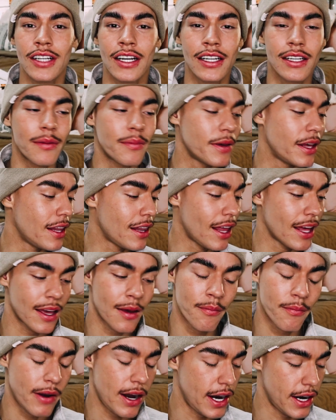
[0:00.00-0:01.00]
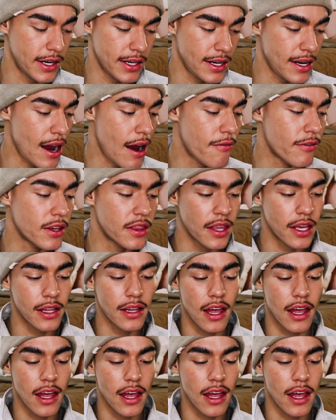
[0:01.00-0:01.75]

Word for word: I'm gonna be like comparing and everything.